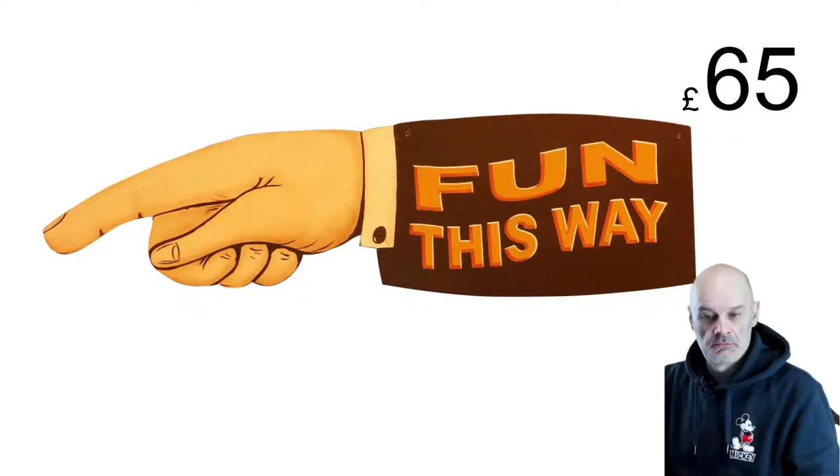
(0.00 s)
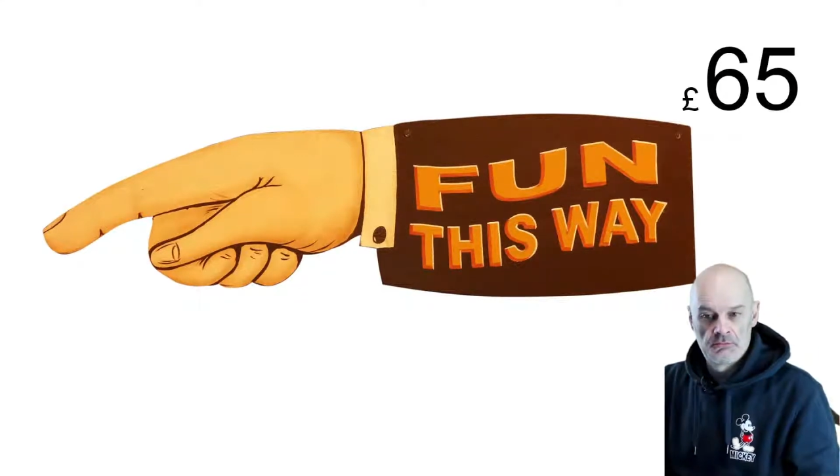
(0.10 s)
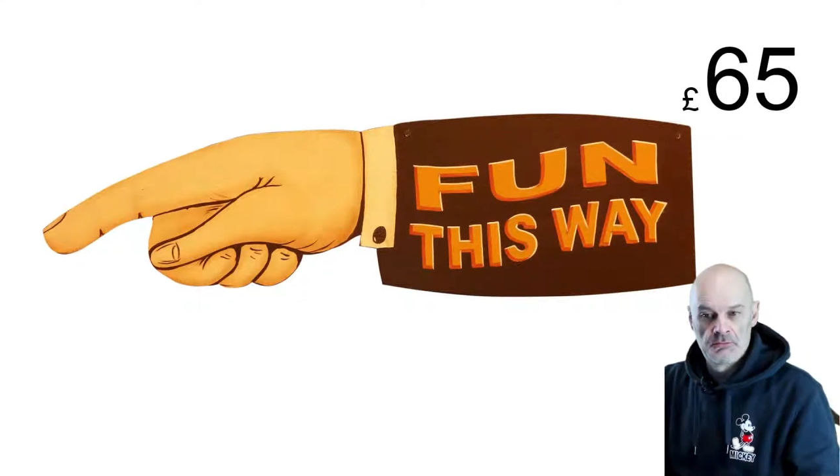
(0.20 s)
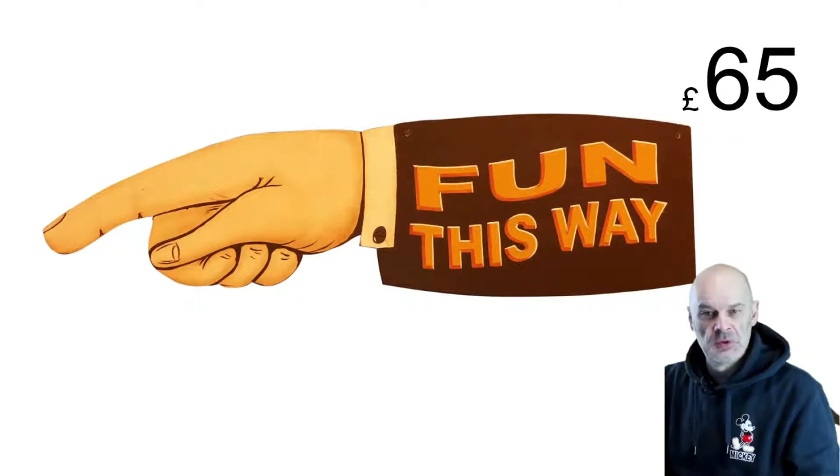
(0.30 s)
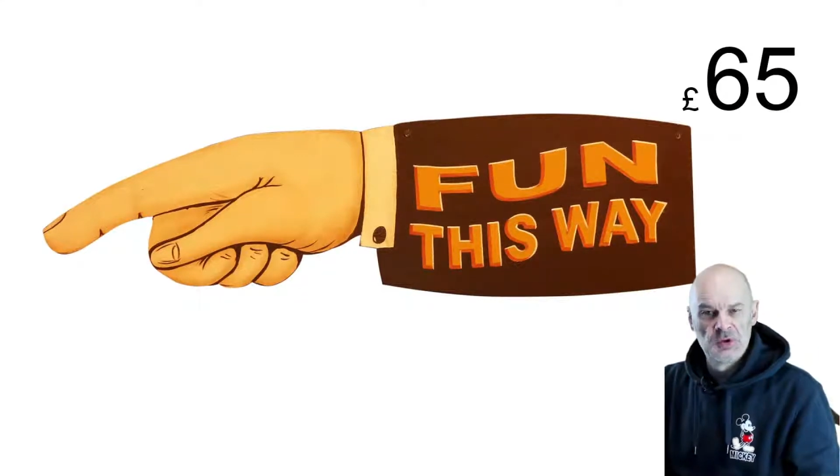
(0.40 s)

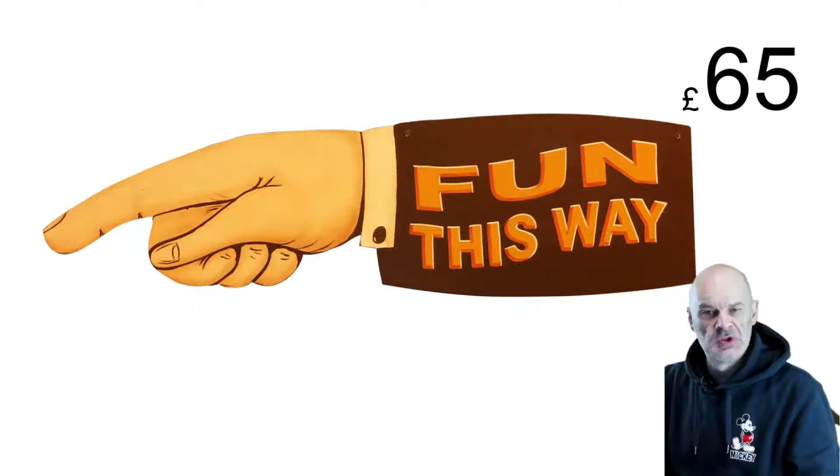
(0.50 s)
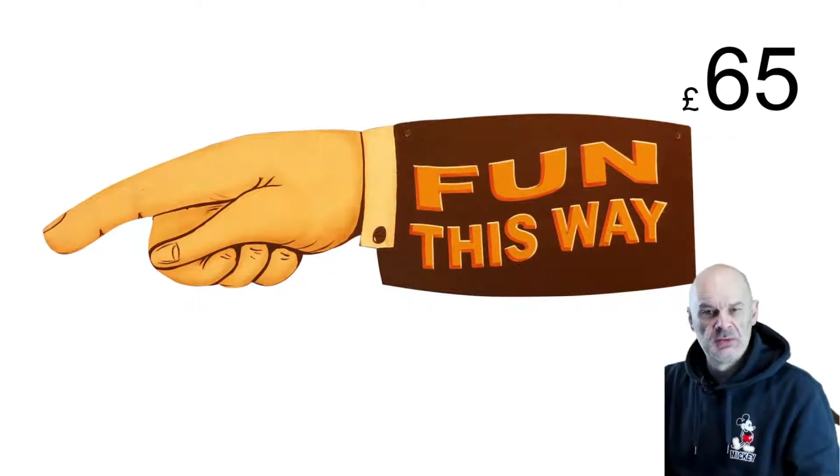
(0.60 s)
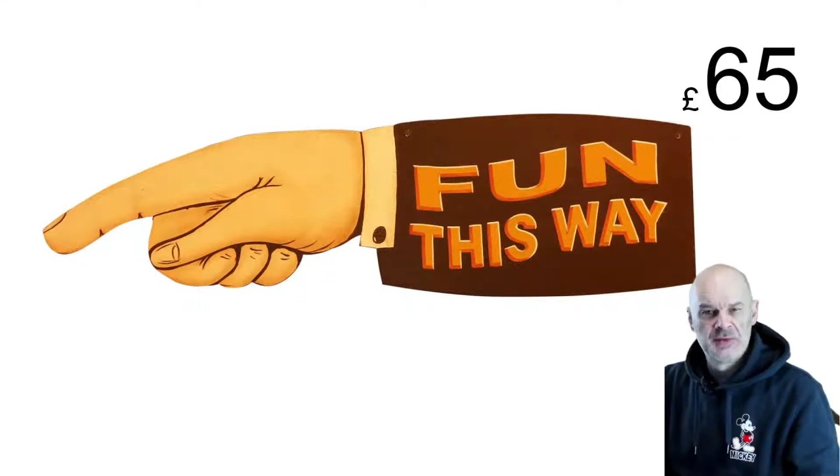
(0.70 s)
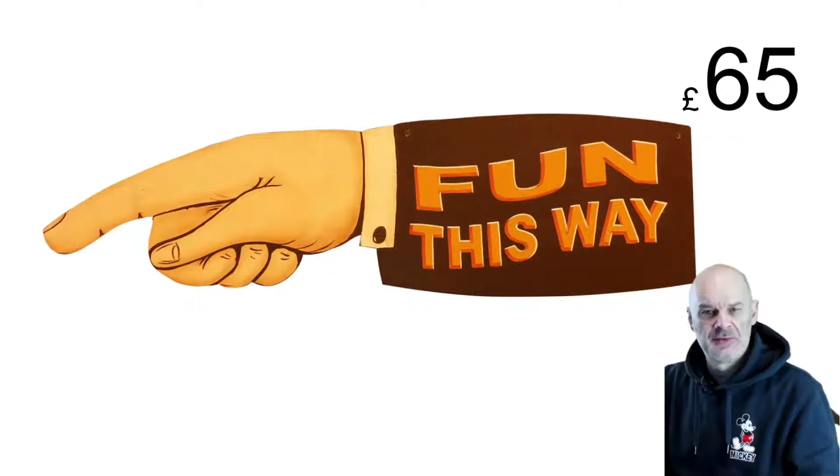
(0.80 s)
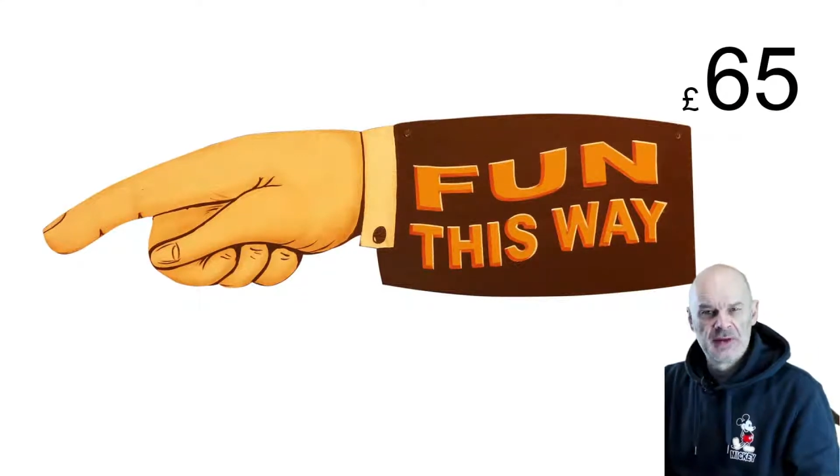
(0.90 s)
Museum
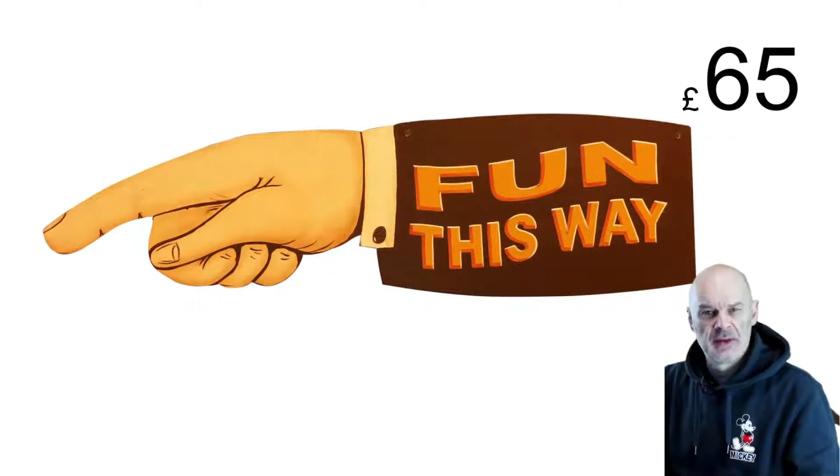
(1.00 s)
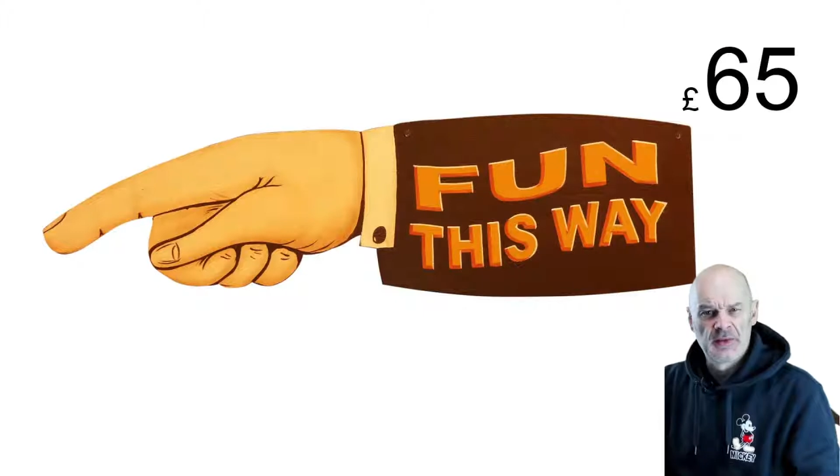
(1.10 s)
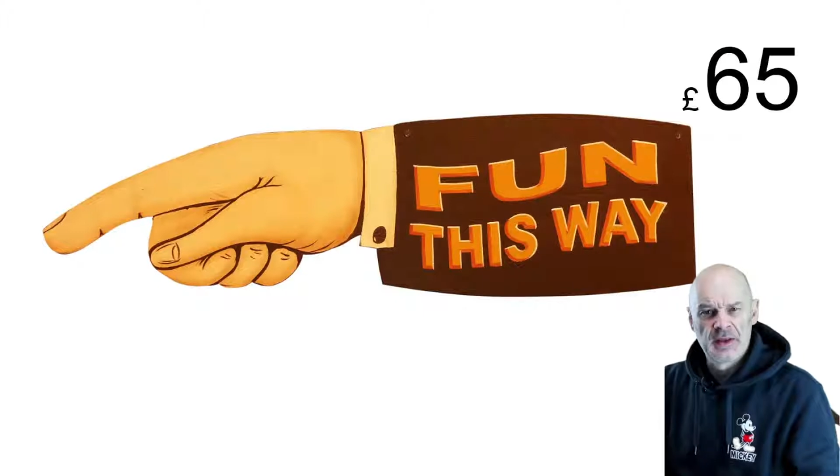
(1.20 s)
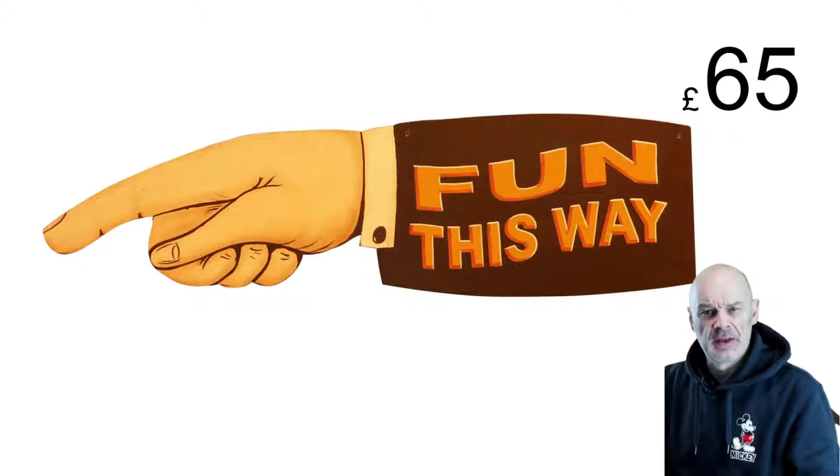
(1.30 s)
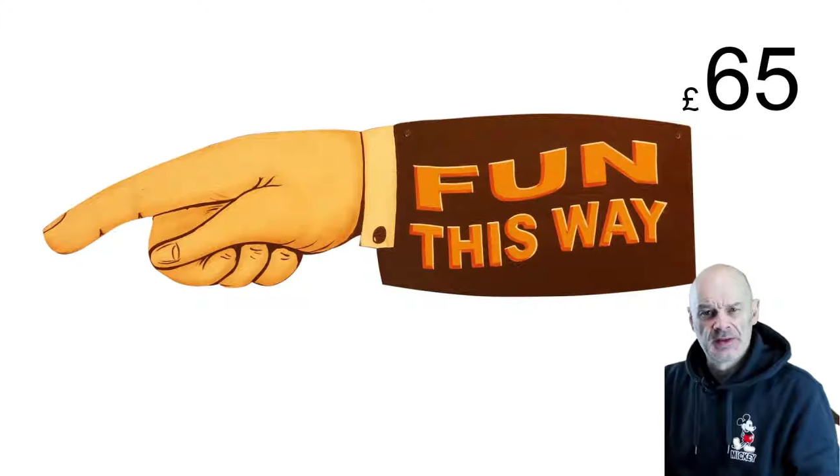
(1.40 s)
of Fun, I
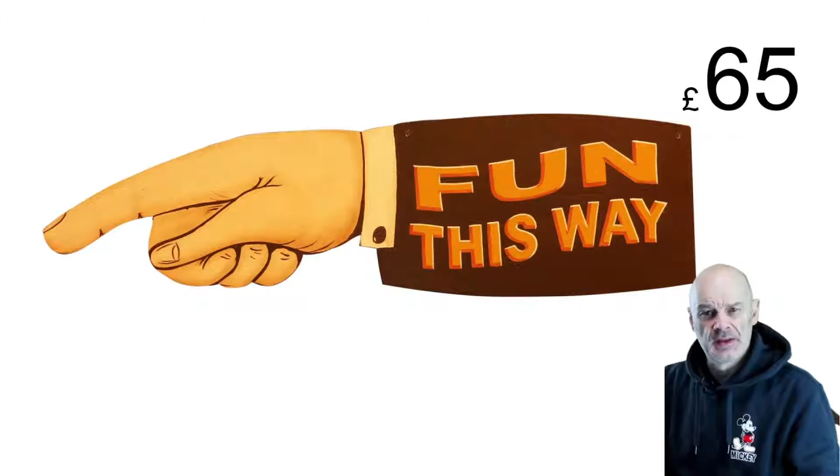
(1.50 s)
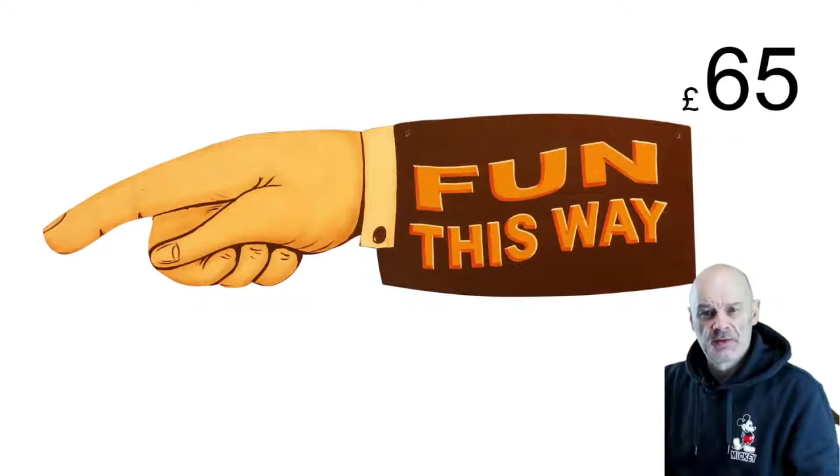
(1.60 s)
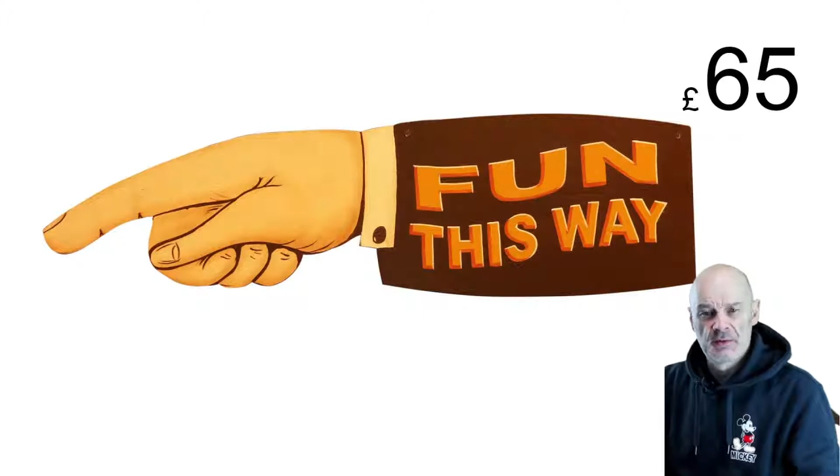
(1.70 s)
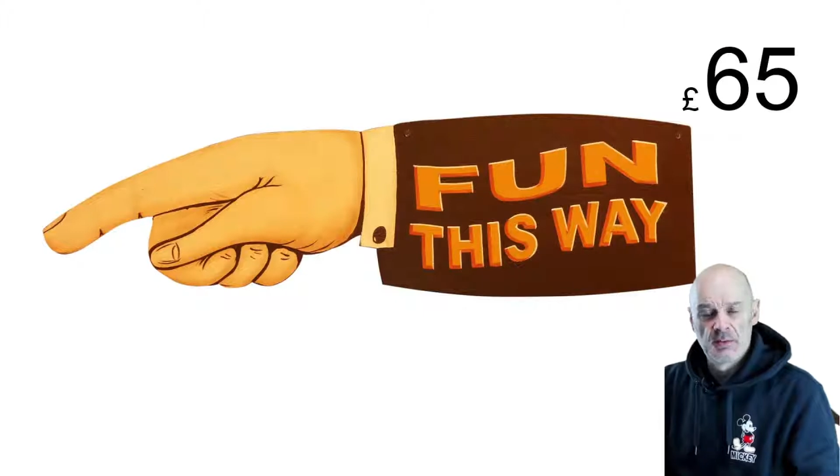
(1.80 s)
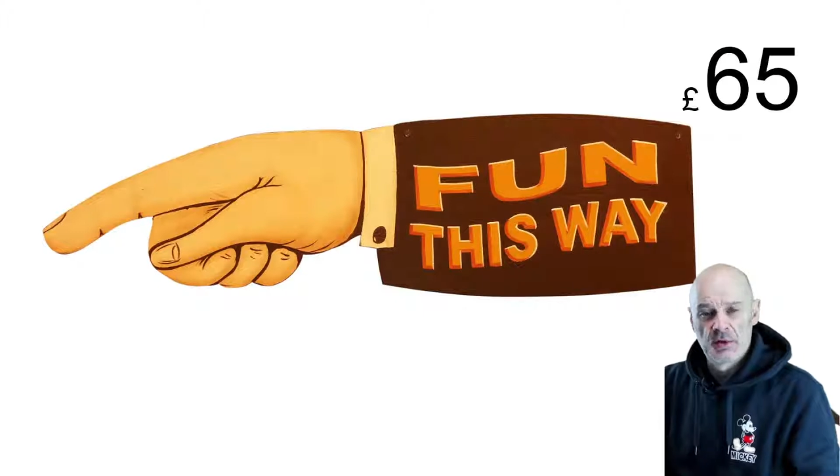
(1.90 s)
think it says, if I
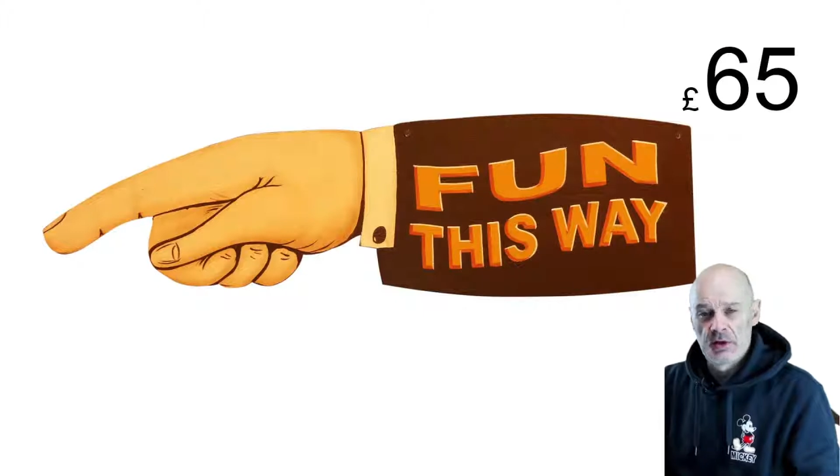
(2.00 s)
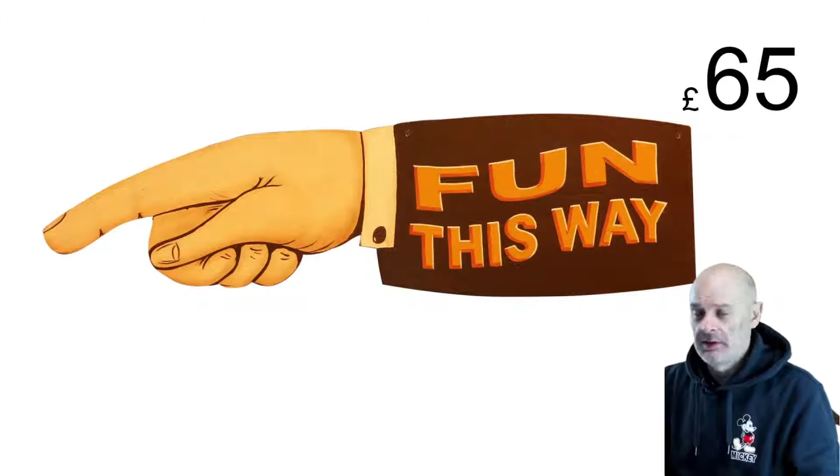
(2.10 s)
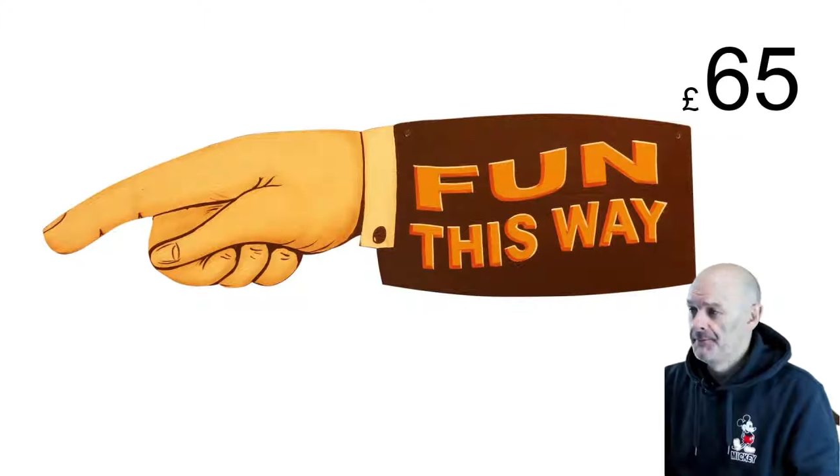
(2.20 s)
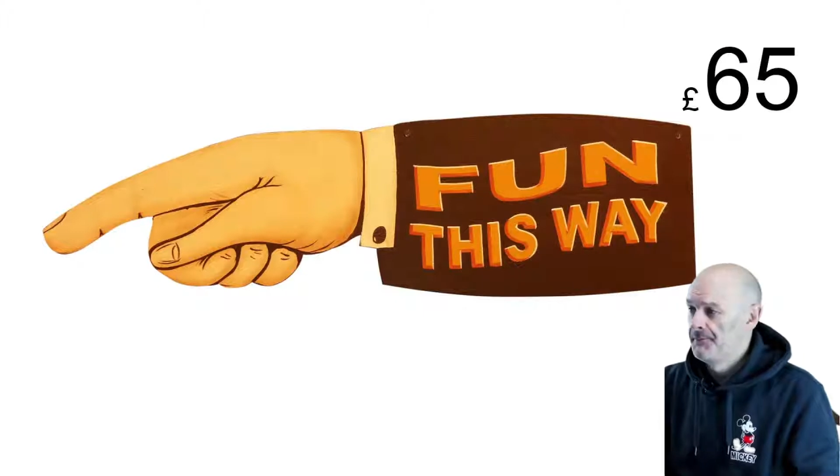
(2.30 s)
remember rightly.